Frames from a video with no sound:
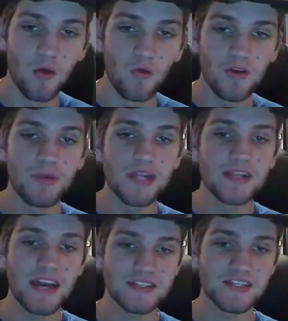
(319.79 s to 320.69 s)
Would have
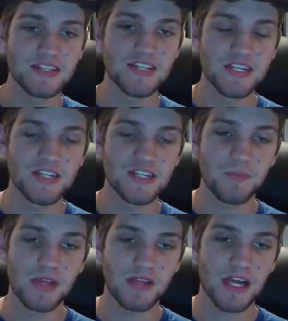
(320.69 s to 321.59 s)
been nice to see
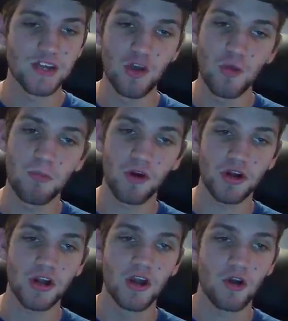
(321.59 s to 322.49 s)
something like a new
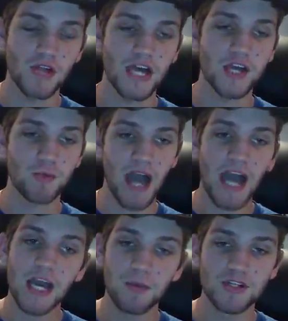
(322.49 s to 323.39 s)
perk or like your
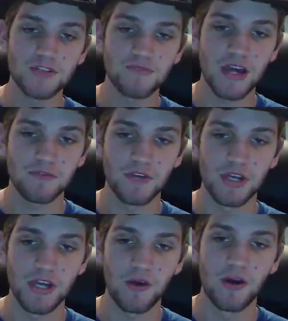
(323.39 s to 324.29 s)
Pack-a-Punch effect
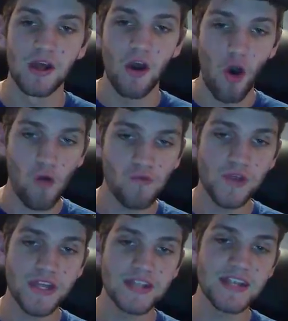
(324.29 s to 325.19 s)
video.
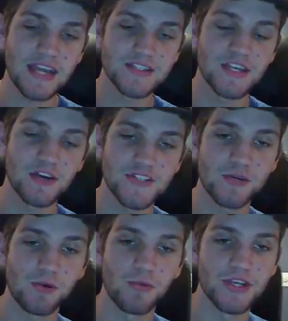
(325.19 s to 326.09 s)
Hopefully the next DLC
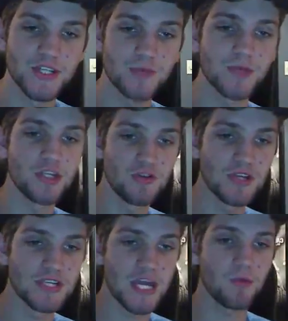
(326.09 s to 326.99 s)
will bring something new to
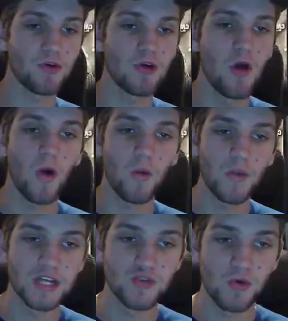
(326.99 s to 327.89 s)
the table while
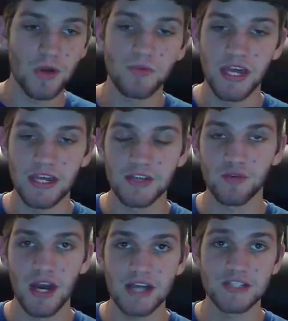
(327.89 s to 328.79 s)
we enjoy playing
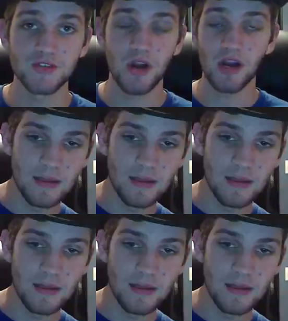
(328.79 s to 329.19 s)
Eisendrache.